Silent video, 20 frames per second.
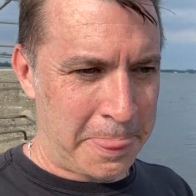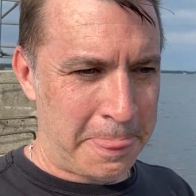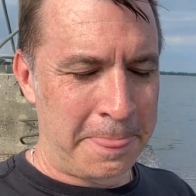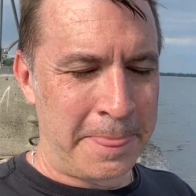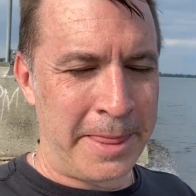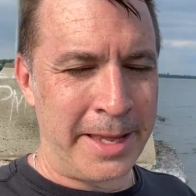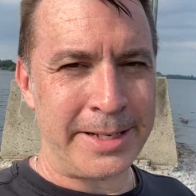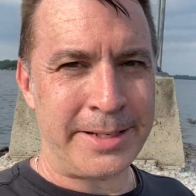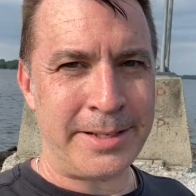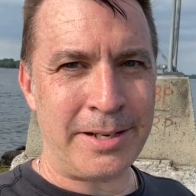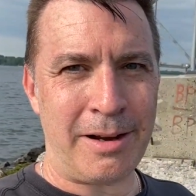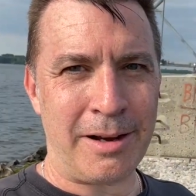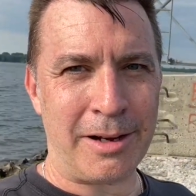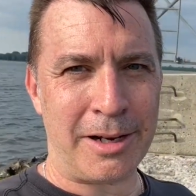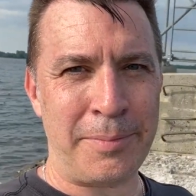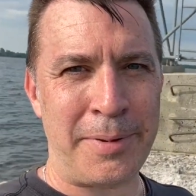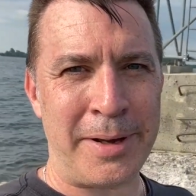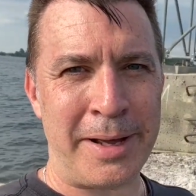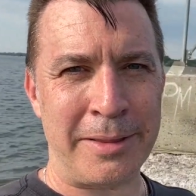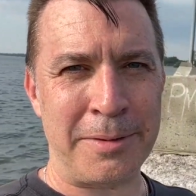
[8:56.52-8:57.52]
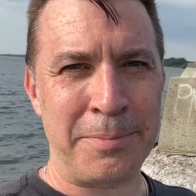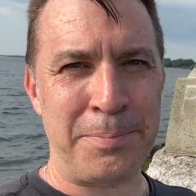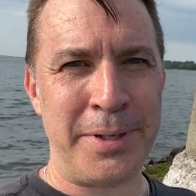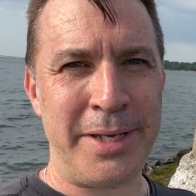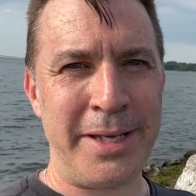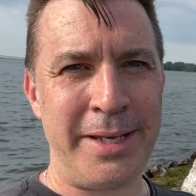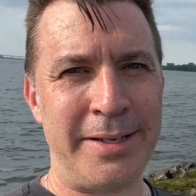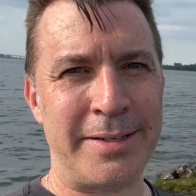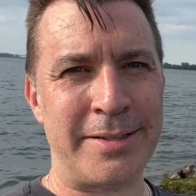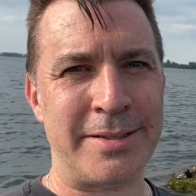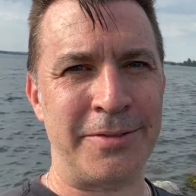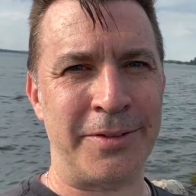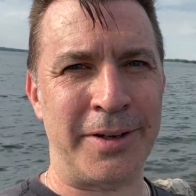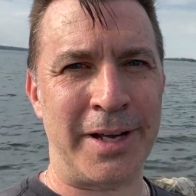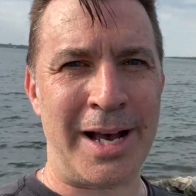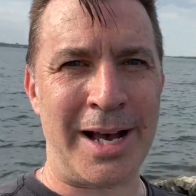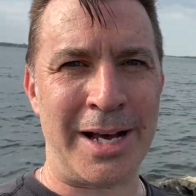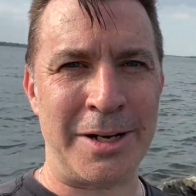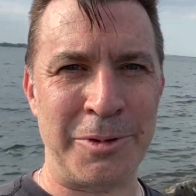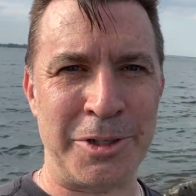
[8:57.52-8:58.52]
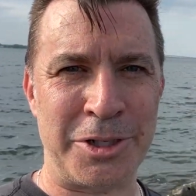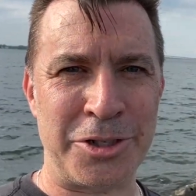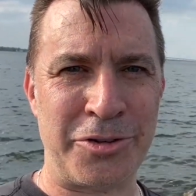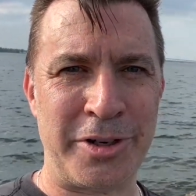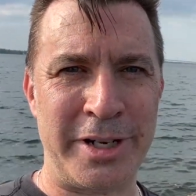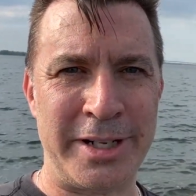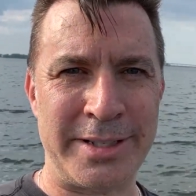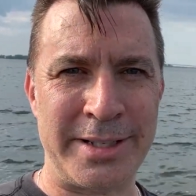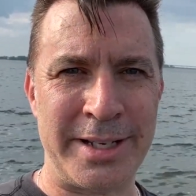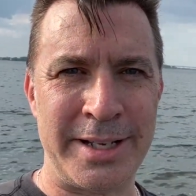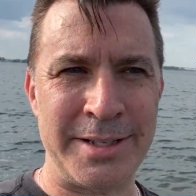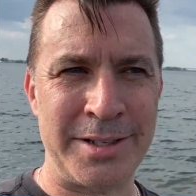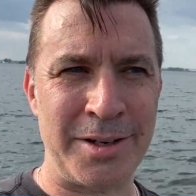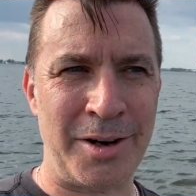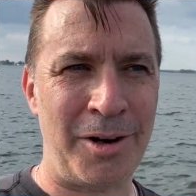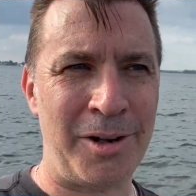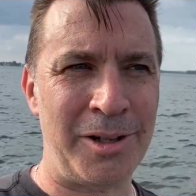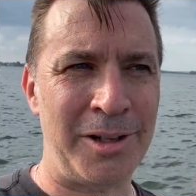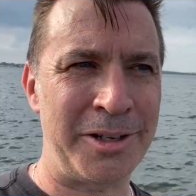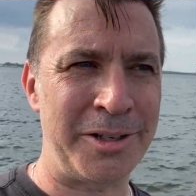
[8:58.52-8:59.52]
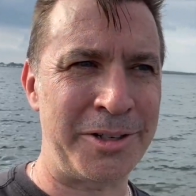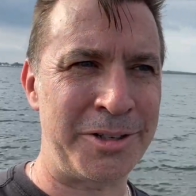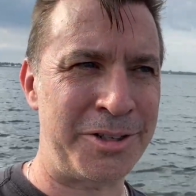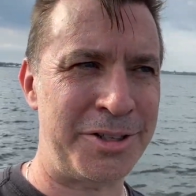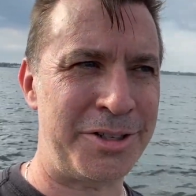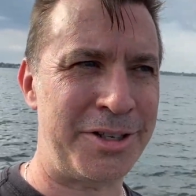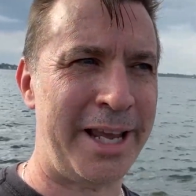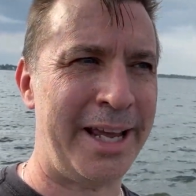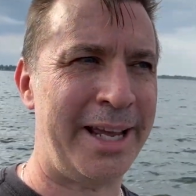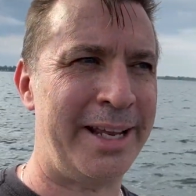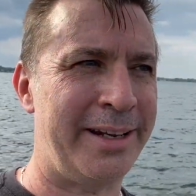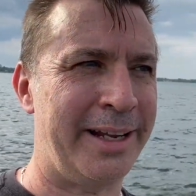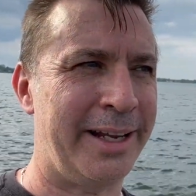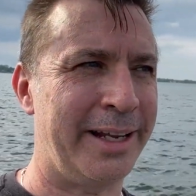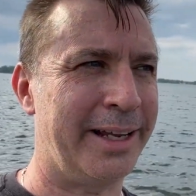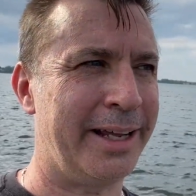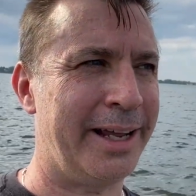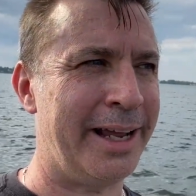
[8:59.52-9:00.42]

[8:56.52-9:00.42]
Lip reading: that talk about the peace of God which transcends all understanding